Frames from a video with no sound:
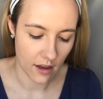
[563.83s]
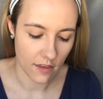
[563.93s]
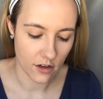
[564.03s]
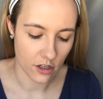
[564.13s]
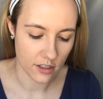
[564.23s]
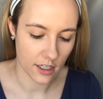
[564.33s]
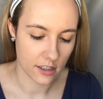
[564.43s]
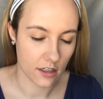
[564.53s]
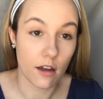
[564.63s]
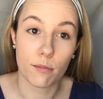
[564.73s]
and then just
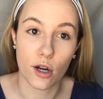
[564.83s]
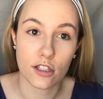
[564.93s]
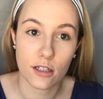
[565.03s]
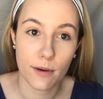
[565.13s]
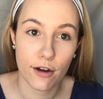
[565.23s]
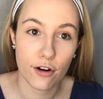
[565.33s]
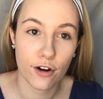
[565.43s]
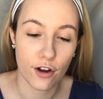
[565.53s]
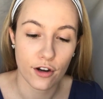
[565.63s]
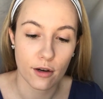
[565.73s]
get some bronzing
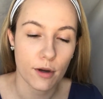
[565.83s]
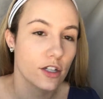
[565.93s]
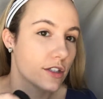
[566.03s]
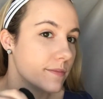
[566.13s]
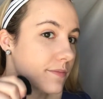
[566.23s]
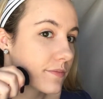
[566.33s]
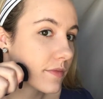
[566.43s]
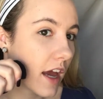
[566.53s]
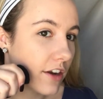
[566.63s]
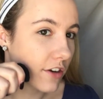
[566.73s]
powder on your brush.
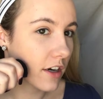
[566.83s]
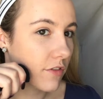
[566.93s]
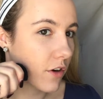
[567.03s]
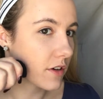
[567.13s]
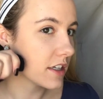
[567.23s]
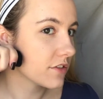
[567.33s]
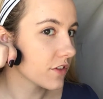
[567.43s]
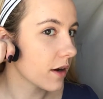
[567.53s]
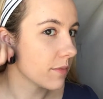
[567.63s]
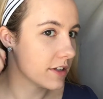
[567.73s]
And you're gonna focus
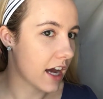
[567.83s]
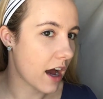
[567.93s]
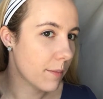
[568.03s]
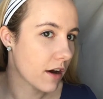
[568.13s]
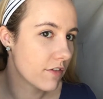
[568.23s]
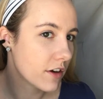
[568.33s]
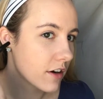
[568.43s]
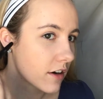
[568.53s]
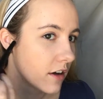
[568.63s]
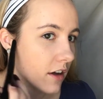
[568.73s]
from the top of
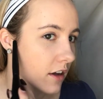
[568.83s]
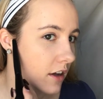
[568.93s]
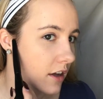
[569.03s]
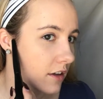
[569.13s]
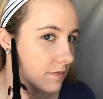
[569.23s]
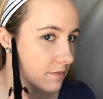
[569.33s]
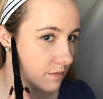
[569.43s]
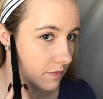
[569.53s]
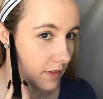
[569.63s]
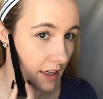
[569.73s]
your
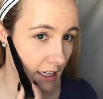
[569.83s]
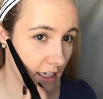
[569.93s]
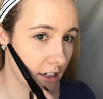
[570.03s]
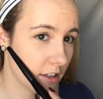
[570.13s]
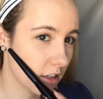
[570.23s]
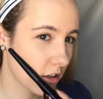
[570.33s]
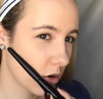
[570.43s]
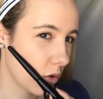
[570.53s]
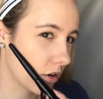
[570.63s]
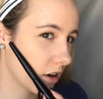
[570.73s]
ear to the
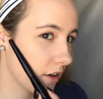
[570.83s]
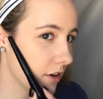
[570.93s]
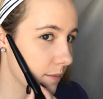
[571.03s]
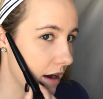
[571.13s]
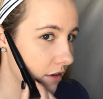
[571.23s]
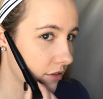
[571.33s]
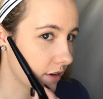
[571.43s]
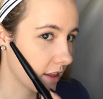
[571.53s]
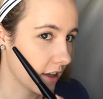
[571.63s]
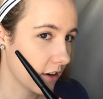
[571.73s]
corner of your mouth.
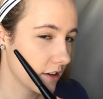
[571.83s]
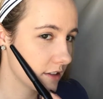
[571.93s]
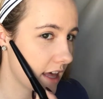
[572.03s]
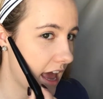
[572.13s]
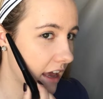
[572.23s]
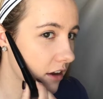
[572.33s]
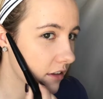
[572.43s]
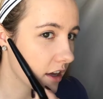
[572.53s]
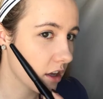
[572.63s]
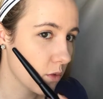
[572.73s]
Right there is the
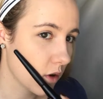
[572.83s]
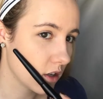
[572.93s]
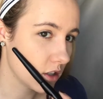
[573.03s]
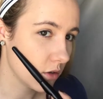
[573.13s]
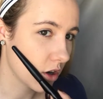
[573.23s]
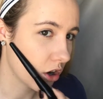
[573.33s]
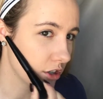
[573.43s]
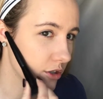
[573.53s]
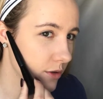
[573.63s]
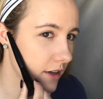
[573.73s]
angle that you want to
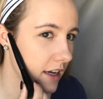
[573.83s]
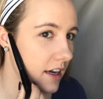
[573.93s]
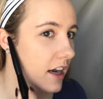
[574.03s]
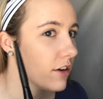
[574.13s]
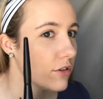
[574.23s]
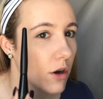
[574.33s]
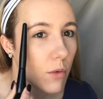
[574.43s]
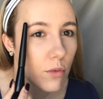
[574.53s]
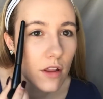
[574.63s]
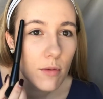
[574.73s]
contour in, and you
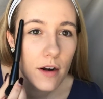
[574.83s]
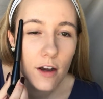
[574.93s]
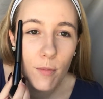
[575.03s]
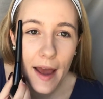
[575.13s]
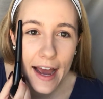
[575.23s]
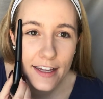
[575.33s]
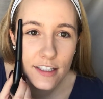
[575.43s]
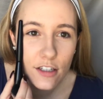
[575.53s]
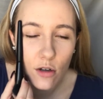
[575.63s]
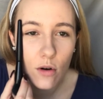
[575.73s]
don't really want to go
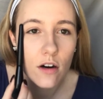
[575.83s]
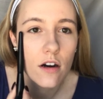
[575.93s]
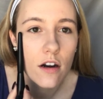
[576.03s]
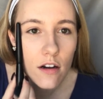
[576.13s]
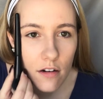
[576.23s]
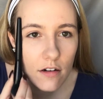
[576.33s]
past the